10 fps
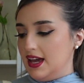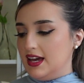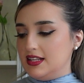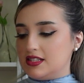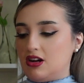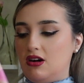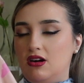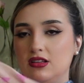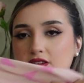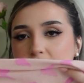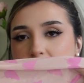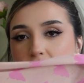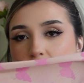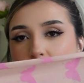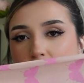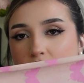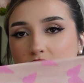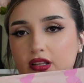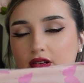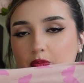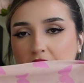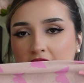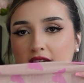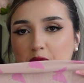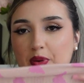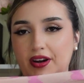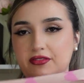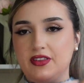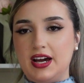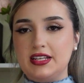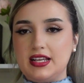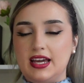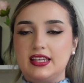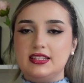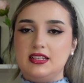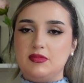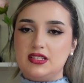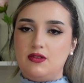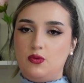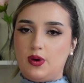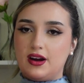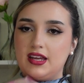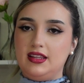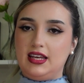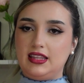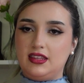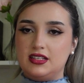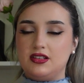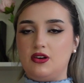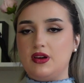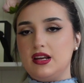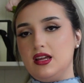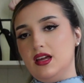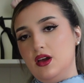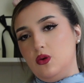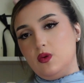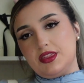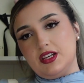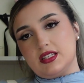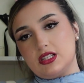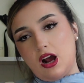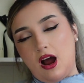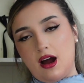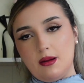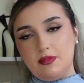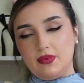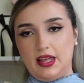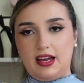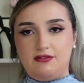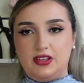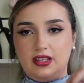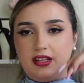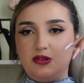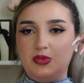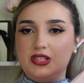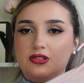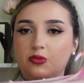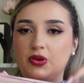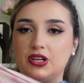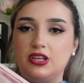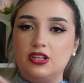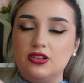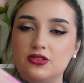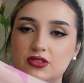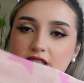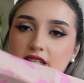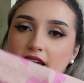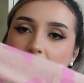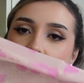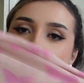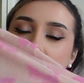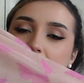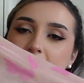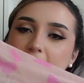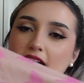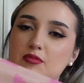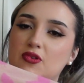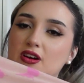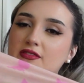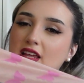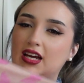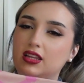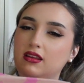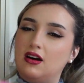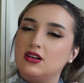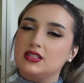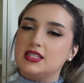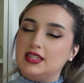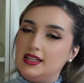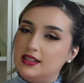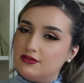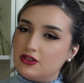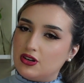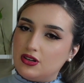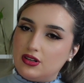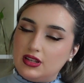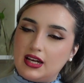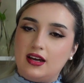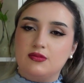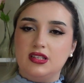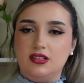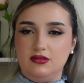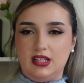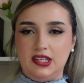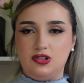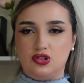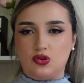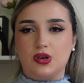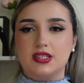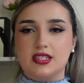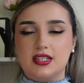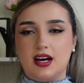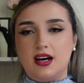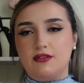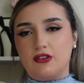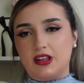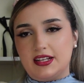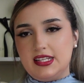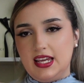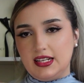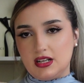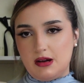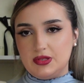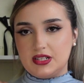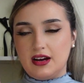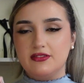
And it's got all of these cute little pink butterflies. I can see myself wearing it like this already with this top. Like I feel like that would be super cute. And I'm more of like a long sleeve girl. Like I really don't like short stuff or like tank top stuff.